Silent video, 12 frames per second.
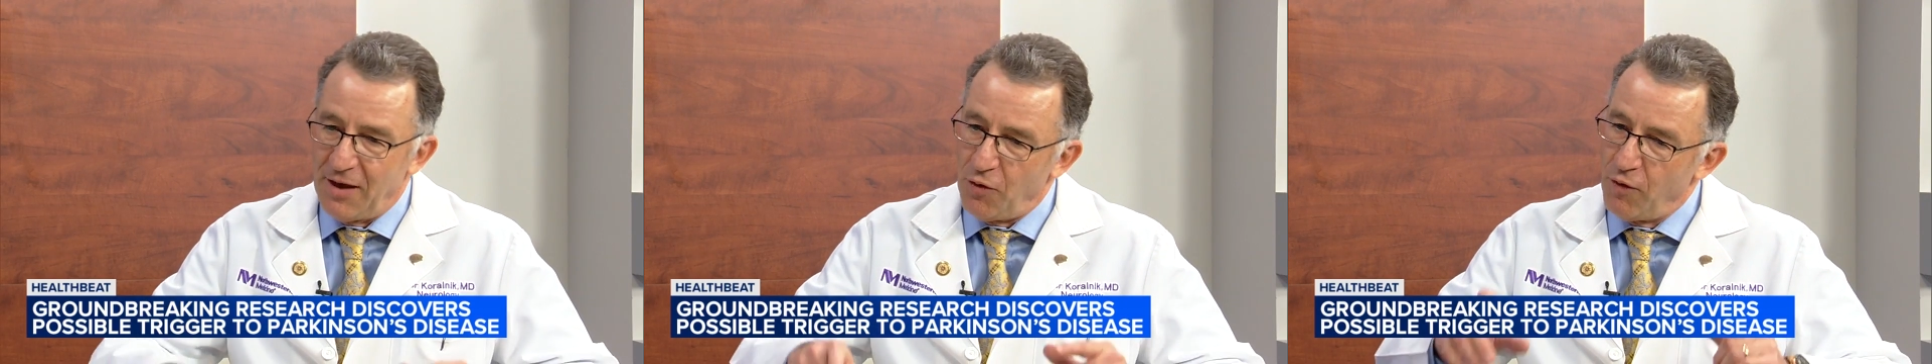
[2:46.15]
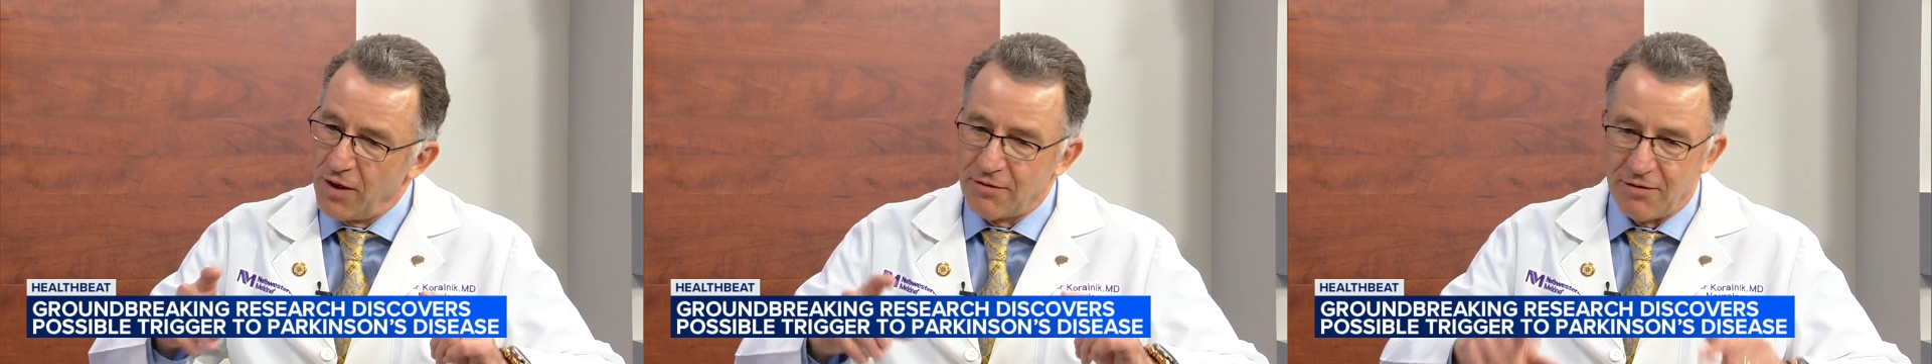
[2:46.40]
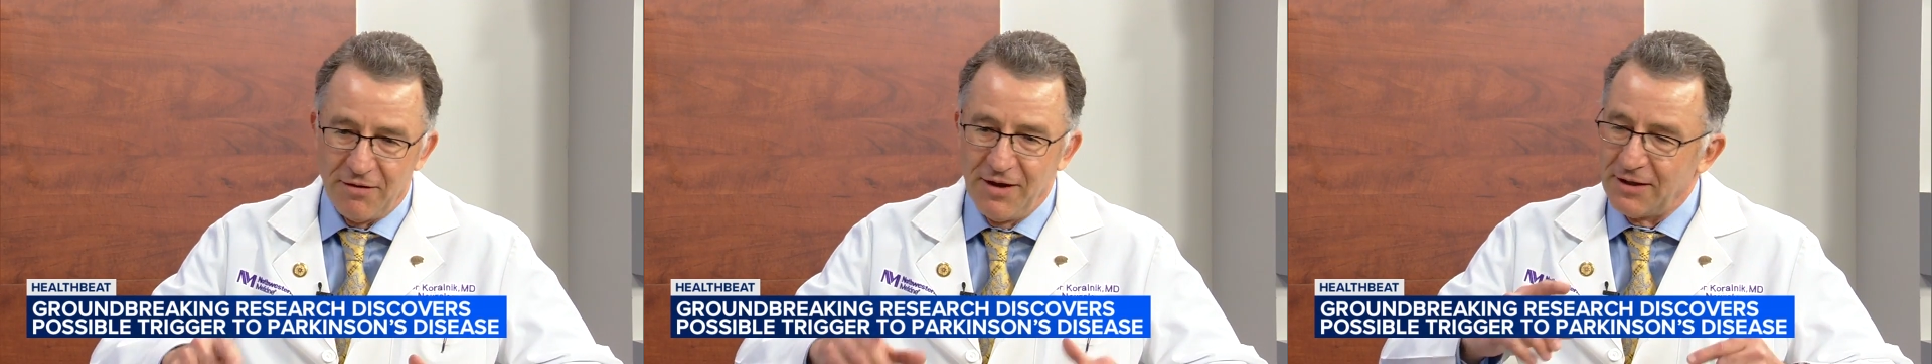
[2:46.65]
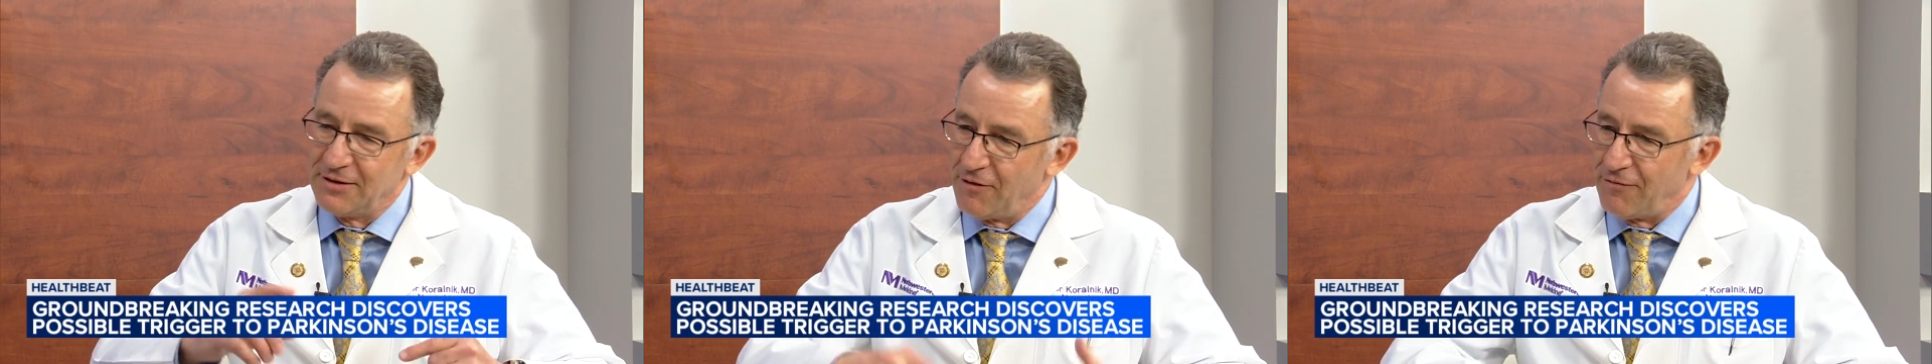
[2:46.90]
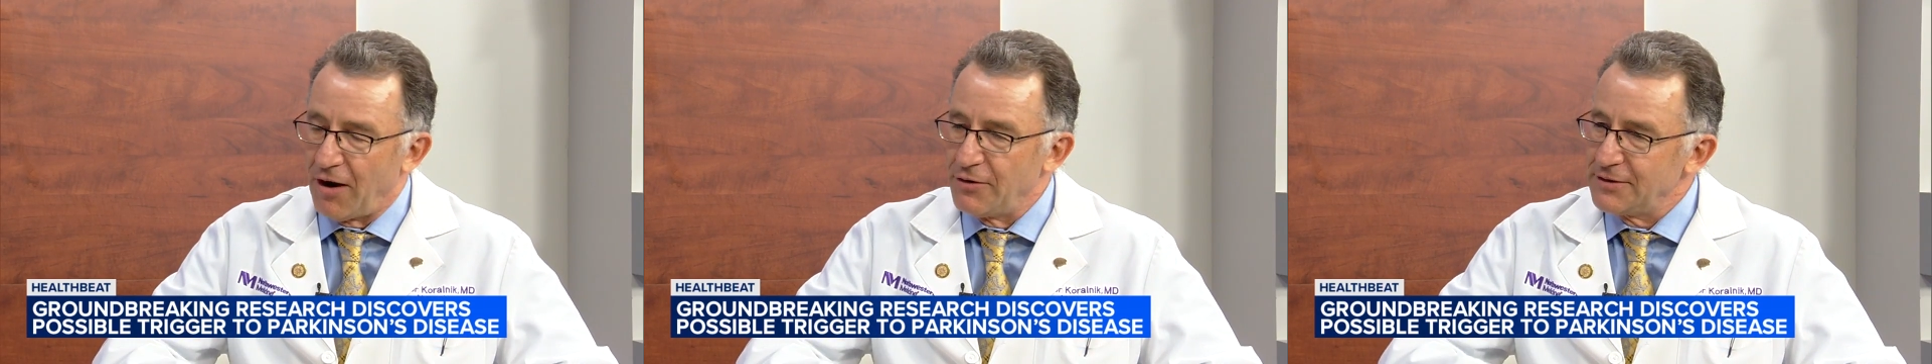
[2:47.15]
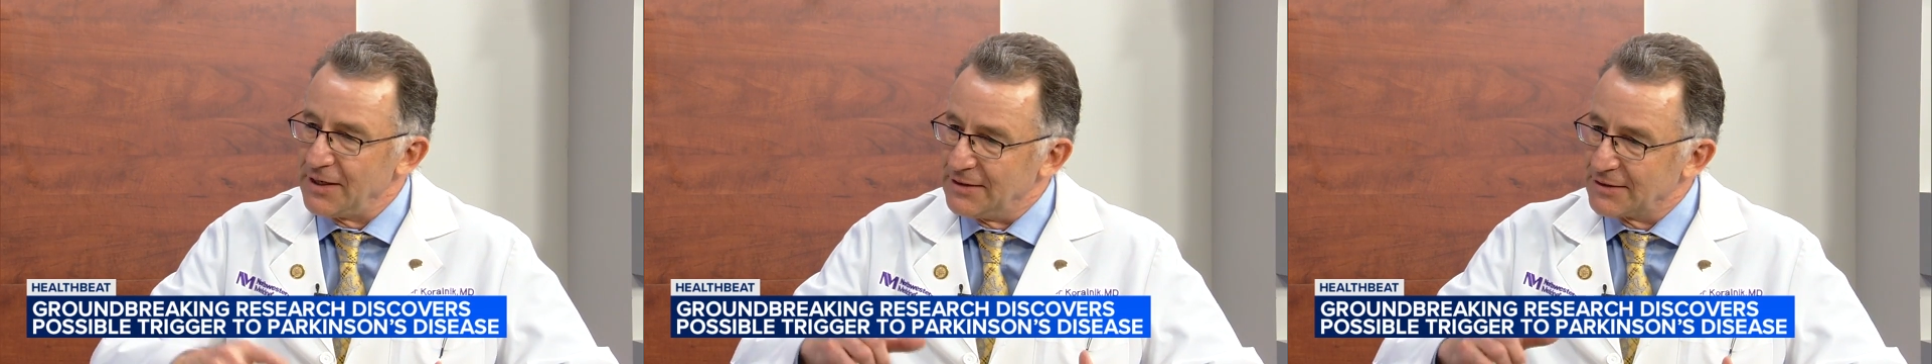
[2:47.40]
whether the
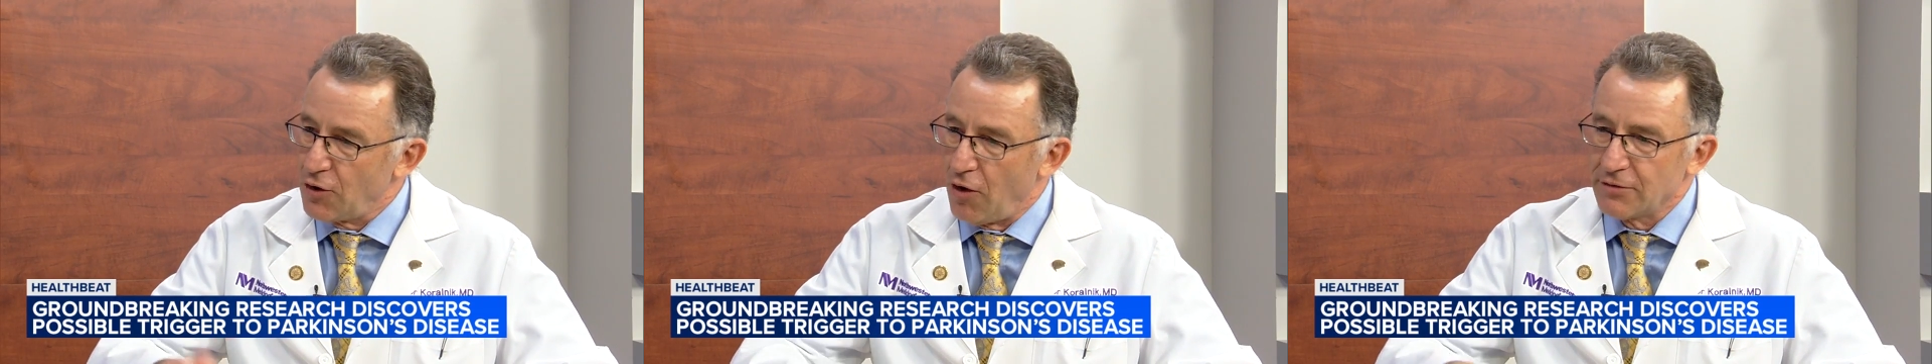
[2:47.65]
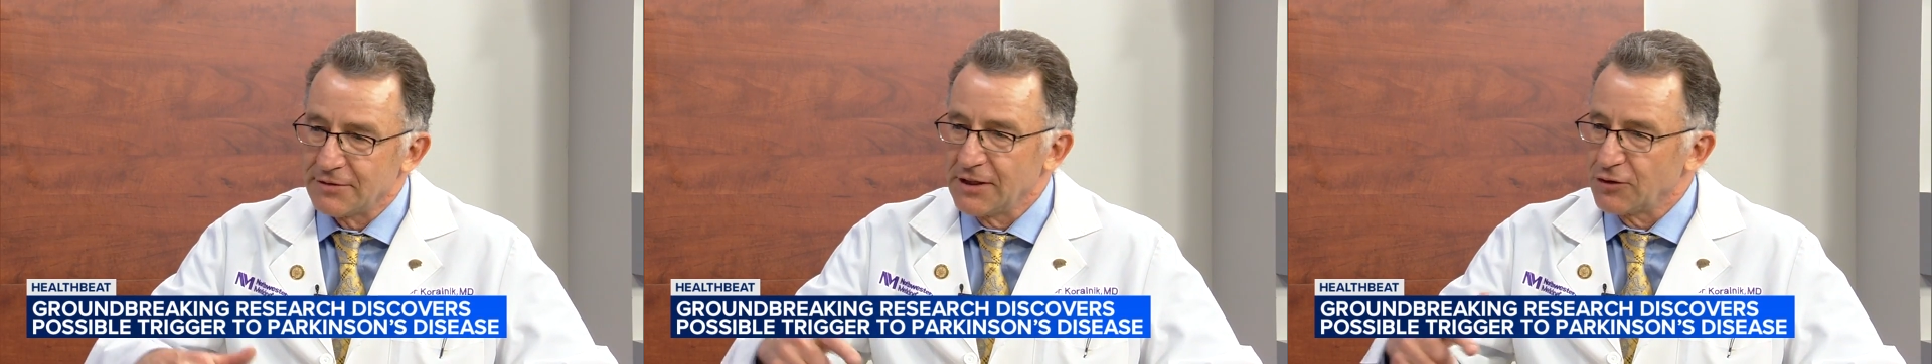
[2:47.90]
virus is causing,